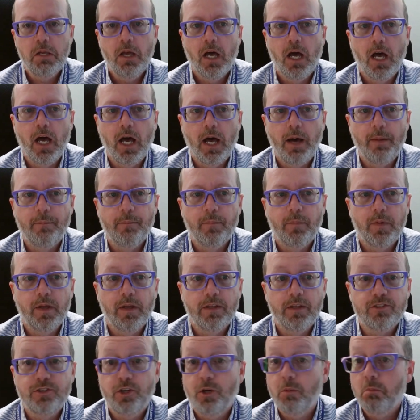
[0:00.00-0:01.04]
um,
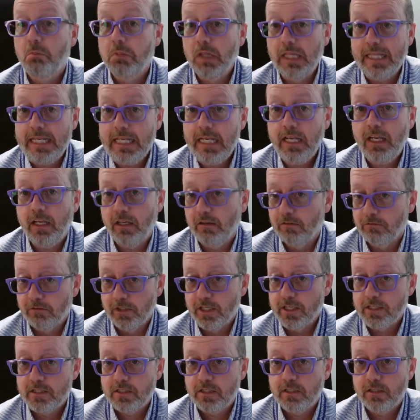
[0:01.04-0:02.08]
is there bleeding
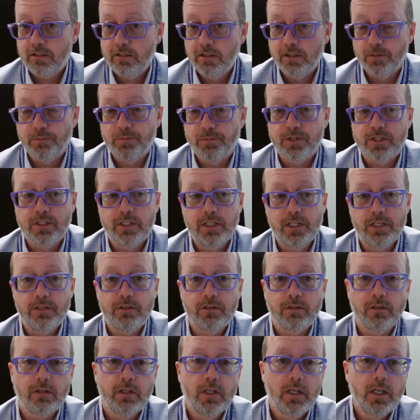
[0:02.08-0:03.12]
risk to the
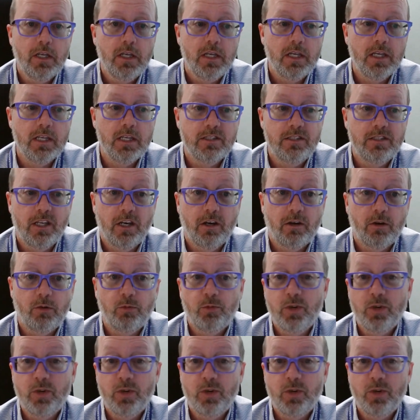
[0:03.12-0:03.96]
procedure is there a